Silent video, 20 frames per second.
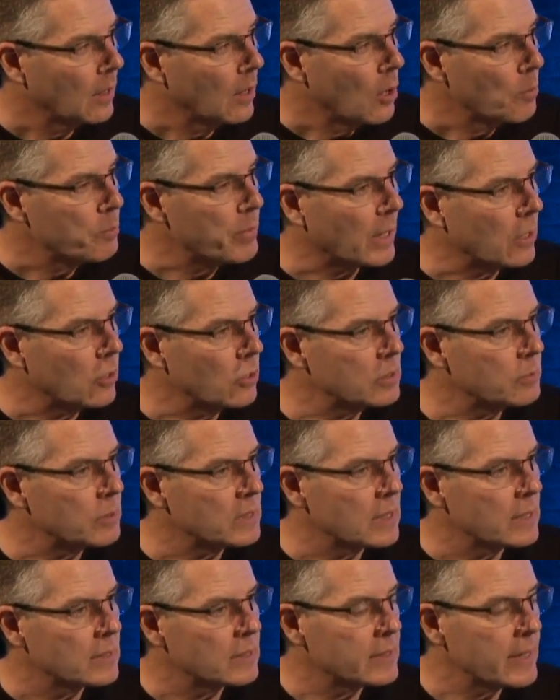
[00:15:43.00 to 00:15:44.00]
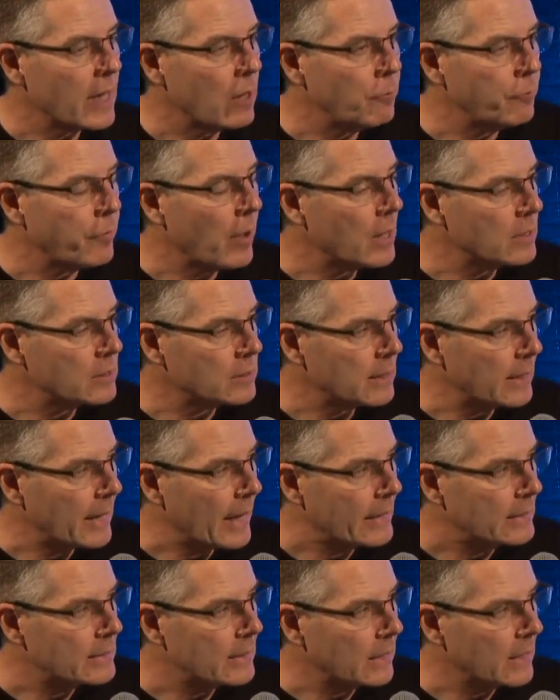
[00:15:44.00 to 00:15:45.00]
Because
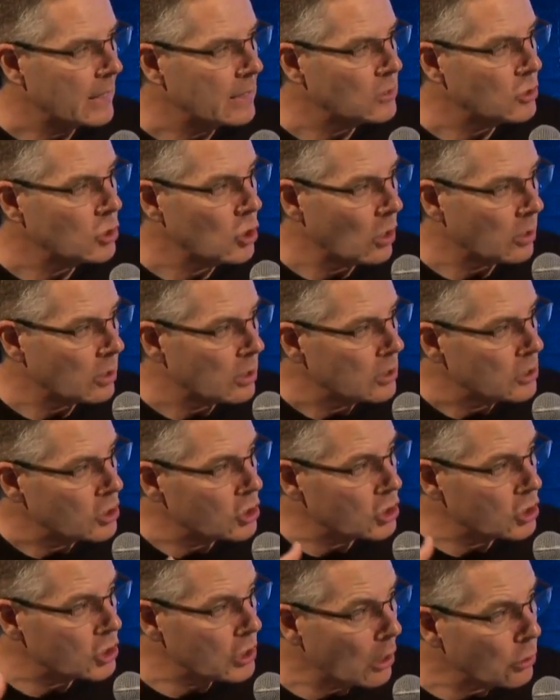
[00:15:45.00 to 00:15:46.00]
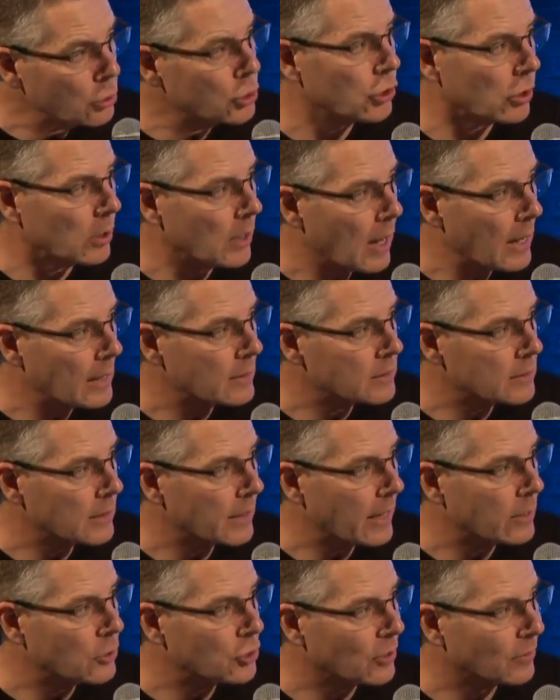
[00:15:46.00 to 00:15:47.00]
self-isolating is not social
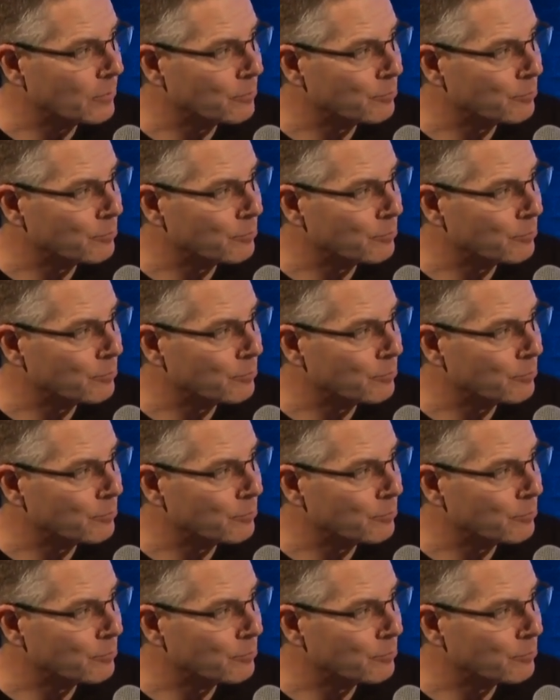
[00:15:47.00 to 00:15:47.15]
isolation.